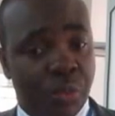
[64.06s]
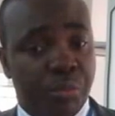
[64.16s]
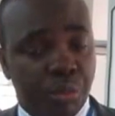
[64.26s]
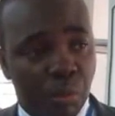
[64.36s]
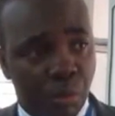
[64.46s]

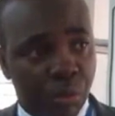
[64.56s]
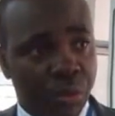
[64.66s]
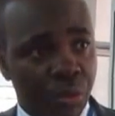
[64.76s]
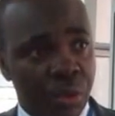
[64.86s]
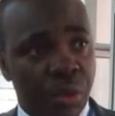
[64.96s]
will
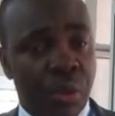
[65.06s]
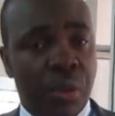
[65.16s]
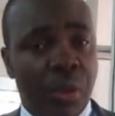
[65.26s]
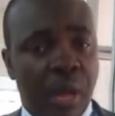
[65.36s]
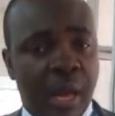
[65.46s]
promote
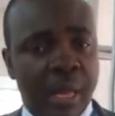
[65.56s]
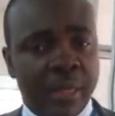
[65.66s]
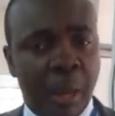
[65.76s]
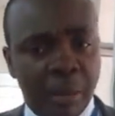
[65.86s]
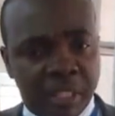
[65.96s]

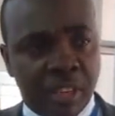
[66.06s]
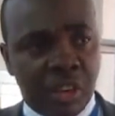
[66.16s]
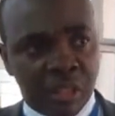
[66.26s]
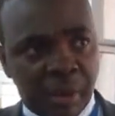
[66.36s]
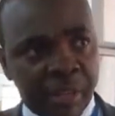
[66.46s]
accountability and
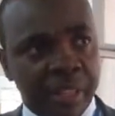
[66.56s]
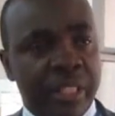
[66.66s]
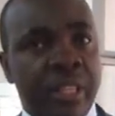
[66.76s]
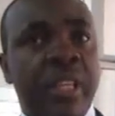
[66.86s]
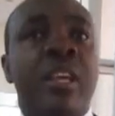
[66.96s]

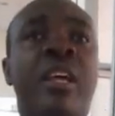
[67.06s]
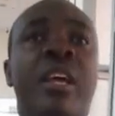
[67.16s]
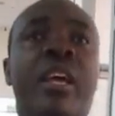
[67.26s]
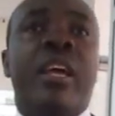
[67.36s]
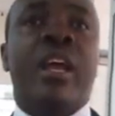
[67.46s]
transparency
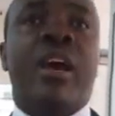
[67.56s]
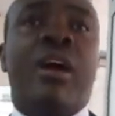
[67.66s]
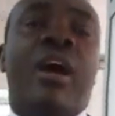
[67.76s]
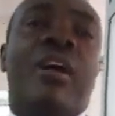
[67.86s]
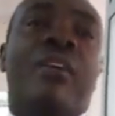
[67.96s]
in
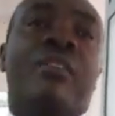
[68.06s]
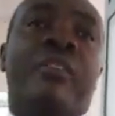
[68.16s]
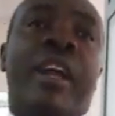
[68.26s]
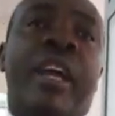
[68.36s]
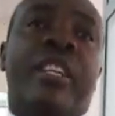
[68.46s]
our
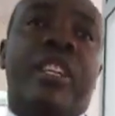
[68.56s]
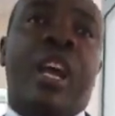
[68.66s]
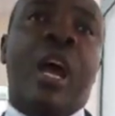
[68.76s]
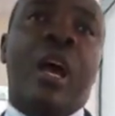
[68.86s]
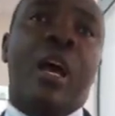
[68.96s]

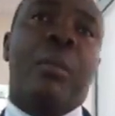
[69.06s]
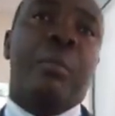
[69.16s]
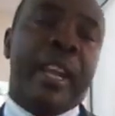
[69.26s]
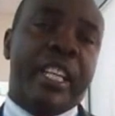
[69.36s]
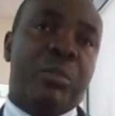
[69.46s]
financial
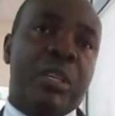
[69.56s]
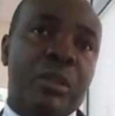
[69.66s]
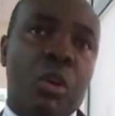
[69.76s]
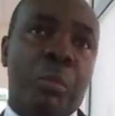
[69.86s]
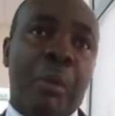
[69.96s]
management
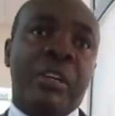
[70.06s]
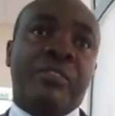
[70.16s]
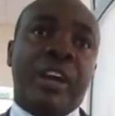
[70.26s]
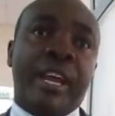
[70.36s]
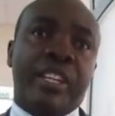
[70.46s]
or public
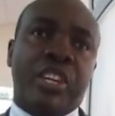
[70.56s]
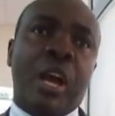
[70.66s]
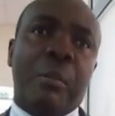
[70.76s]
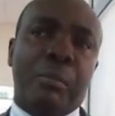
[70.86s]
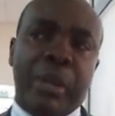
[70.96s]

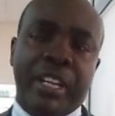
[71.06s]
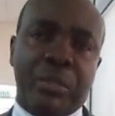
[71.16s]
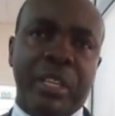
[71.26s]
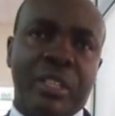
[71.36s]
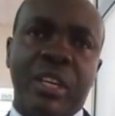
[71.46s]
financial
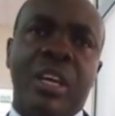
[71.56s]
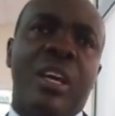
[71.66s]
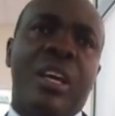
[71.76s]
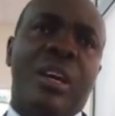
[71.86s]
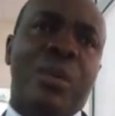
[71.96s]
management.
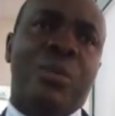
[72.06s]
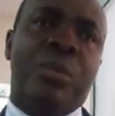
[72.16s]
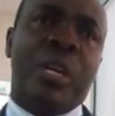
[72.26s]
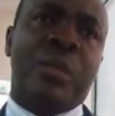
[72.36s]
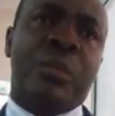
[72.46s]

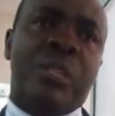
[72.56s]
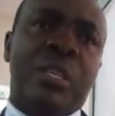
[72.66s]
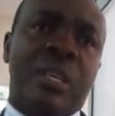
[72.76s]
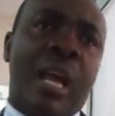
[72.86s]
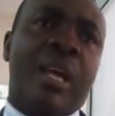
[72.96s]
Well, we
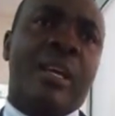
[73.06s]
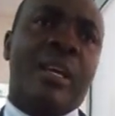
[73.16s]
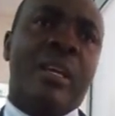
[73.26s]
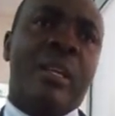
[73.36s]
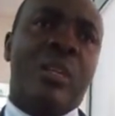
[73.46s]
still lack
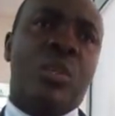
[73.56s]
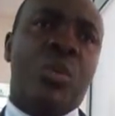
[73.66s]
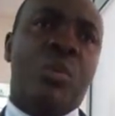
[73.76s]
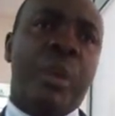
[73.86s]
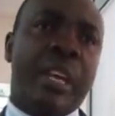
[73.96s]
in
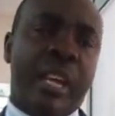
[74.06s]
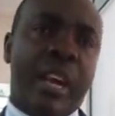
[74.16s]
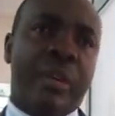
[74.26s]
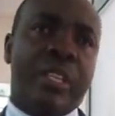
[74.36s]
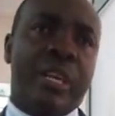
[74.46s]
so many
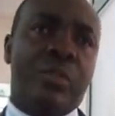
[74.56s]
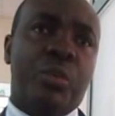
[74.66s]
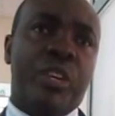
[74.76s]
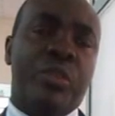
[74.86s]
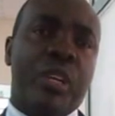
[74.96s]
areas that
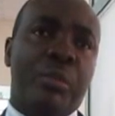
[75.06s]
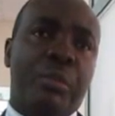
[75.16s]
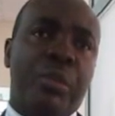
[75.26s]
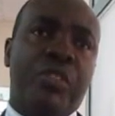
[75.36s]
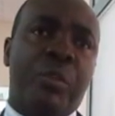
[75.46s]
we need to
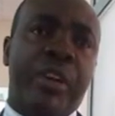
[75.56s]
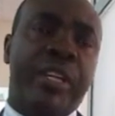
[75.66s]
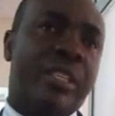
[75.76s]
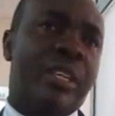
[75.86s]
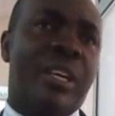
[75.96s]
improve upon it.